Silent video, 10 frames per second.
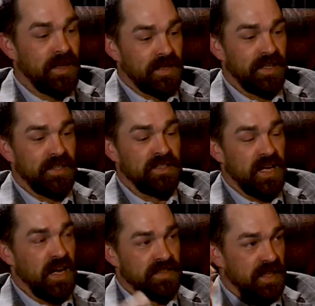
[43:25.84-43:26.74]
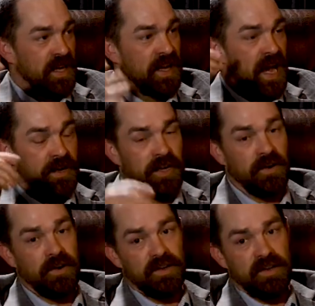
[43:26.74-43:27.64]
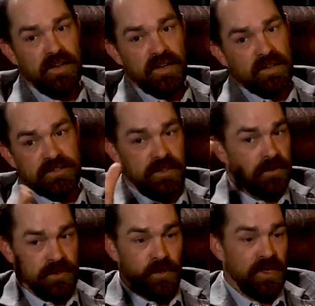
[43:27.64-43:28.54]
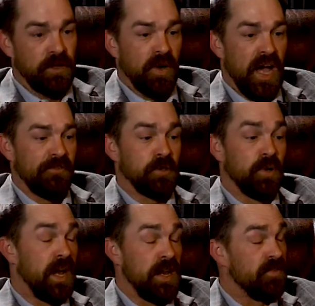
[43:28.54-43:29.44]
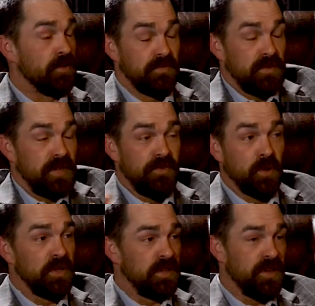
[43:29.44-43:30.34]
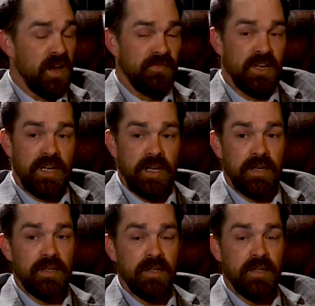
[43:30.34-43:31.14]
get these guys in and out of here. So do what you have to. And I never really thought of it again.